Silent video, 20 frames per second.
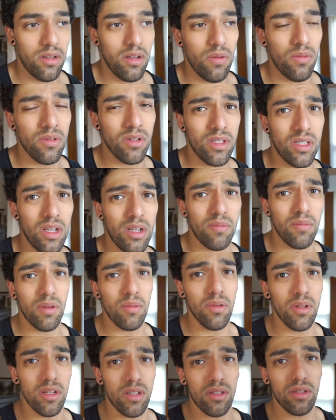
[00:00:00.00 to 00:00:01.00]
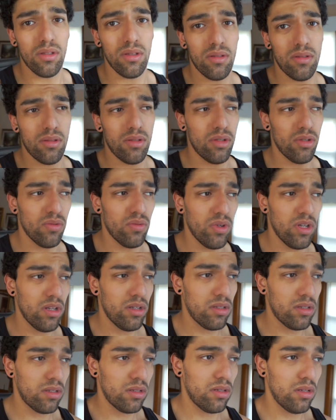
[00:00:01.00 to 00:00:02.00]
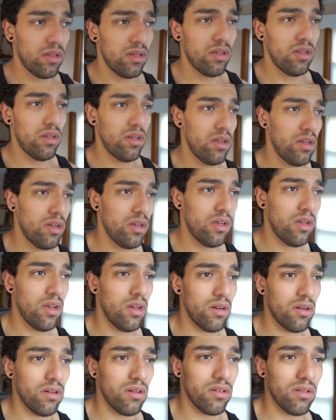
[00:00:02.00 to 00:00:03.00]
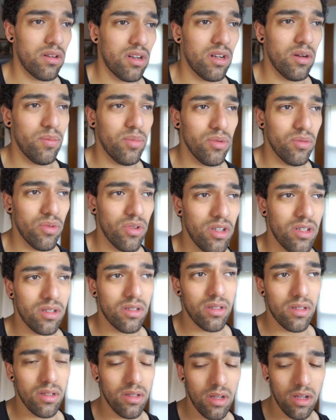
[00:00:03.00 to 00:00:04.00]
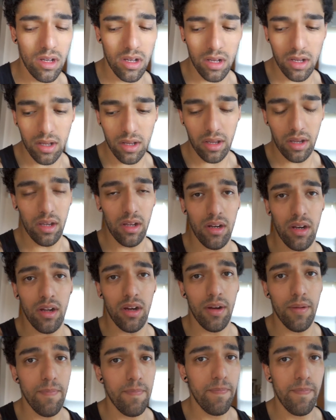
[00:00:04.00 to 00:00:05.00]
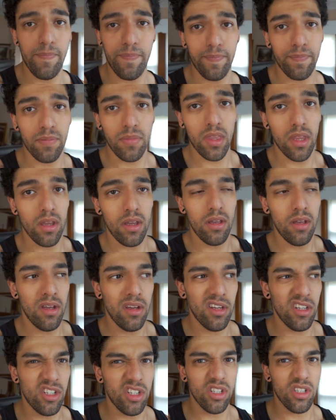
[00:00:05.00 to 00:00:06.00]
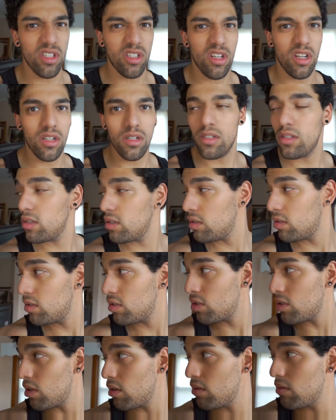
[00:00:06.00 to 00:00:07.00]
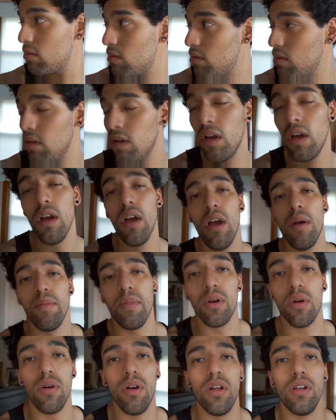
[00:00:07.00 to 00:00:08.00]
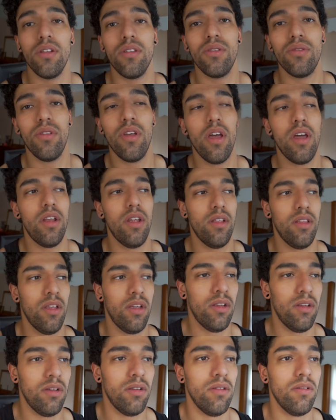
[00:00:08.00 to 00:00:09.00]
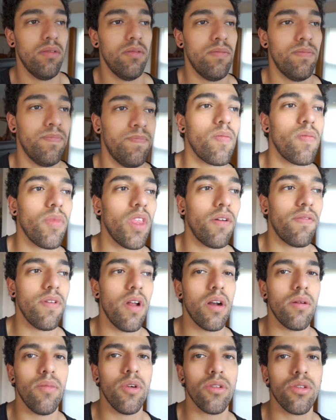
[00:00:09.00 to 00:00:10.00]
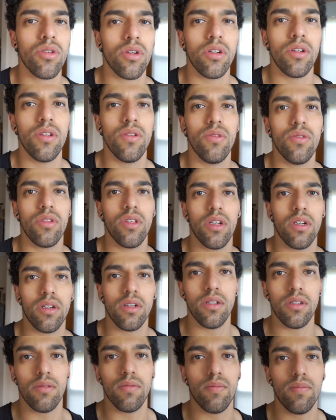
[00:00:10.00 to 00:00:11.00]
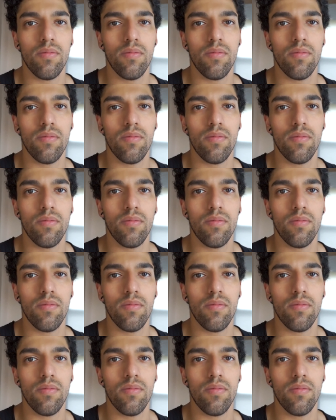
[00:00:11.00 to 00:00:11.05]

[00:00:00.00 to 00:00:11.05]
I want to say maybe like 2 weeks, a couple weeks, and it just sucks. So I'll go ahead and do that, and then for now I'm also gonna use like a